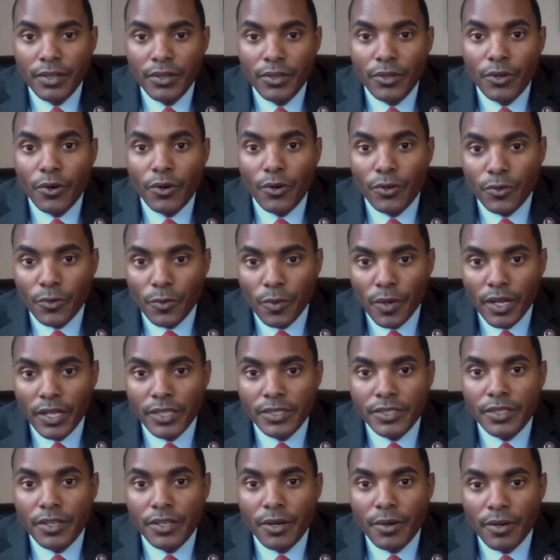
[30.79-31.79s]
the
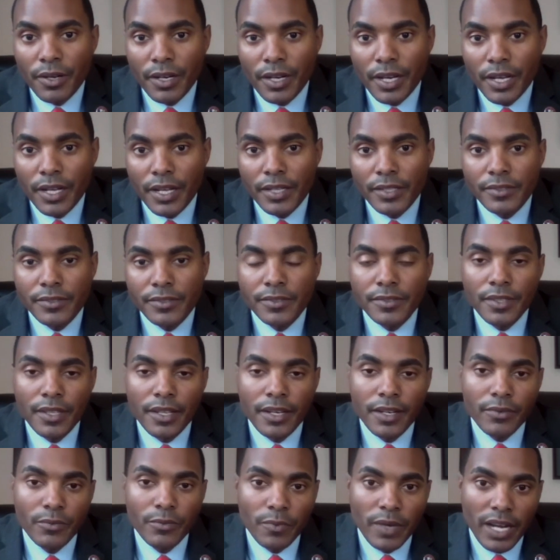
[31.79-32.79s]
earthquakes and hurricanes
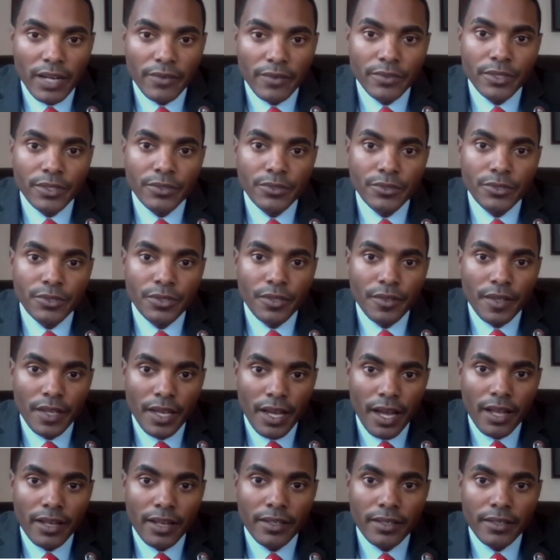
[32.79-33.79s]
that have ravaged the
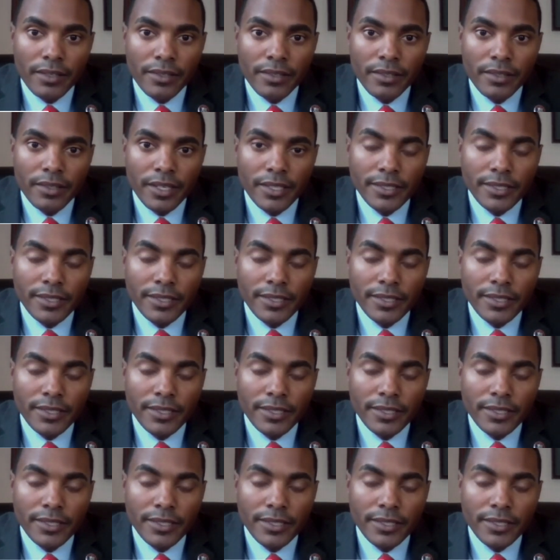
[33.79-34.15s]
island.